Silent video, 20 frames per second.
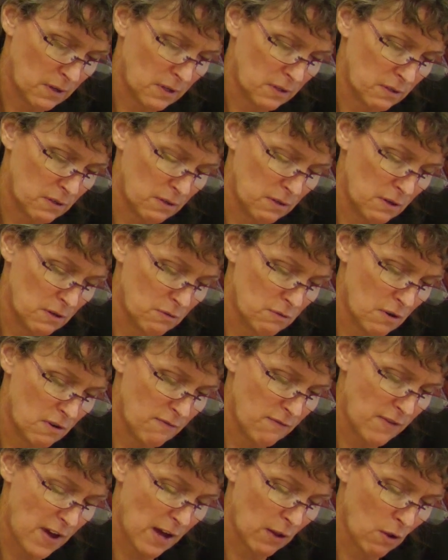So you
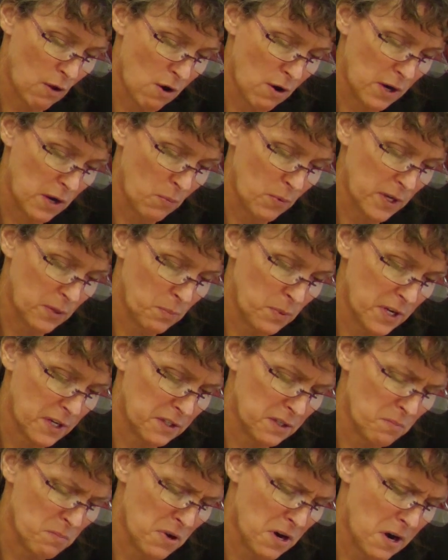drove that long, you went and
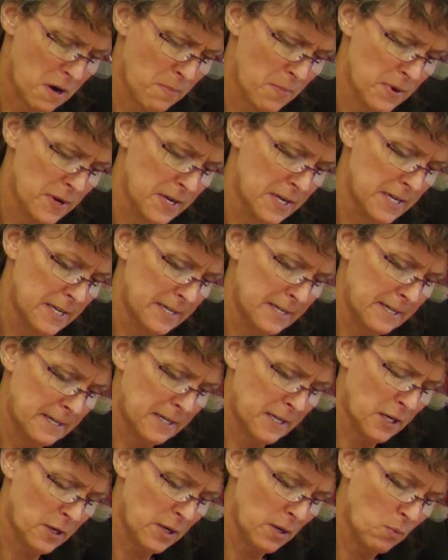picked him up.
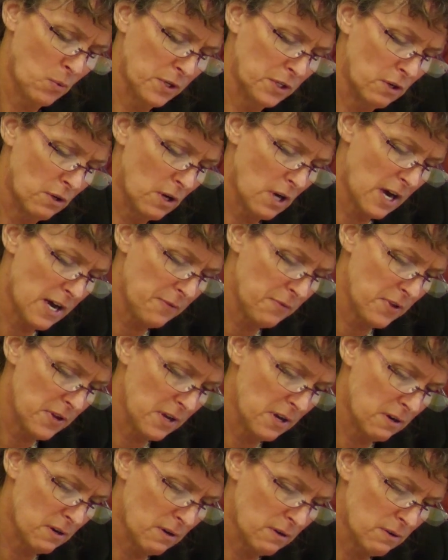And when you got
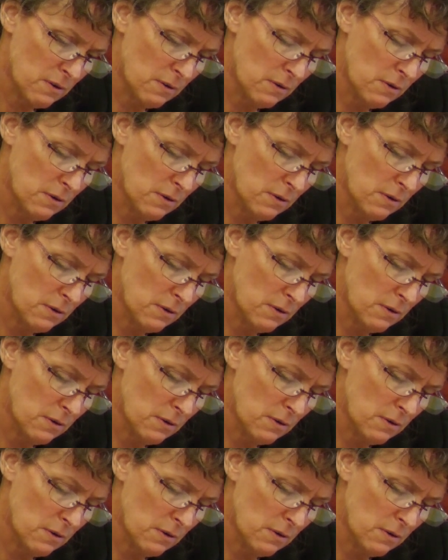there,